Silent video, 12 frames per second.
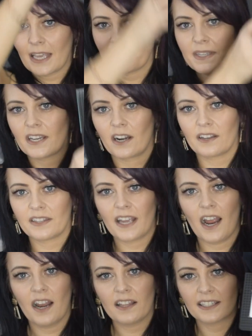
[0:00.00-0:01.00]
them here. They
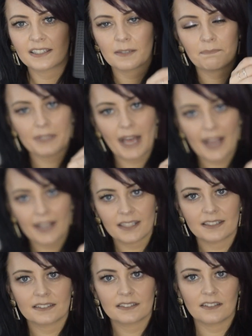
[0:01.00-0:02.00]
are like the black,
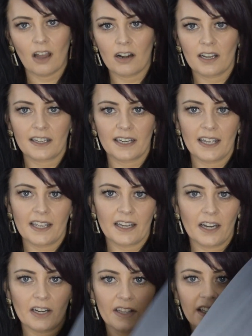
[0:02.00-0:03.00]
dark grey
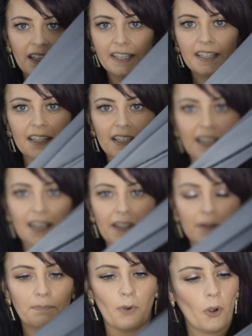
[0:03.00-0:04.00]
going into the light grey
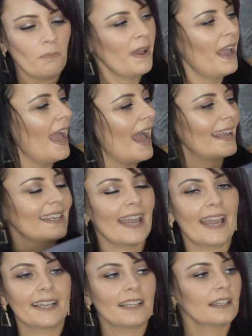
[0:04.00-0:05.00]
at the bottom.
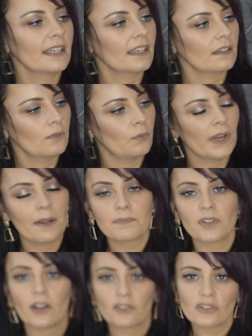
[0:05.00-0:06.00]
Again, like when
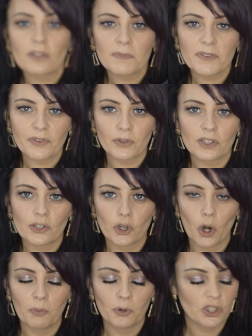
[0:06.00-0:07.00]
I'm touching them they feel like the
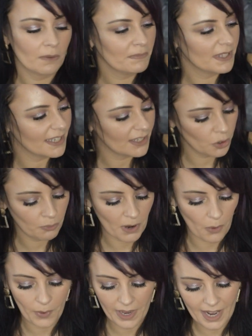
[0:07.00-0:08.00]
normal gym material,
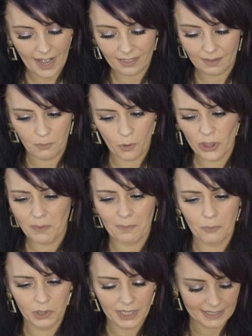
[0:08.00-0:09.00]
but when I had them on they were more